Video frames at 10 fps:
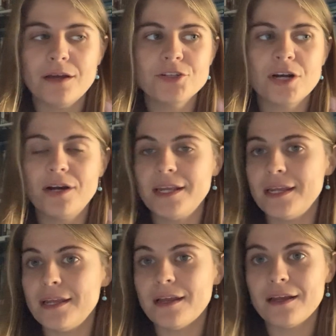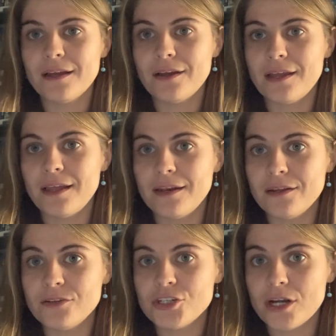Charlie and
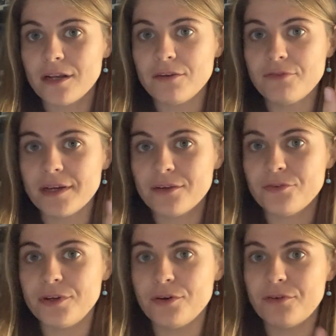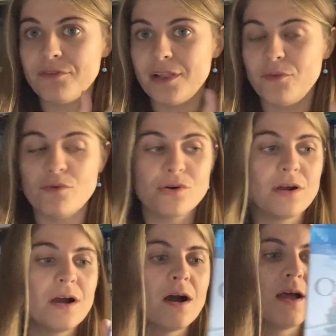the Chocolate Factory, or Willy Wonka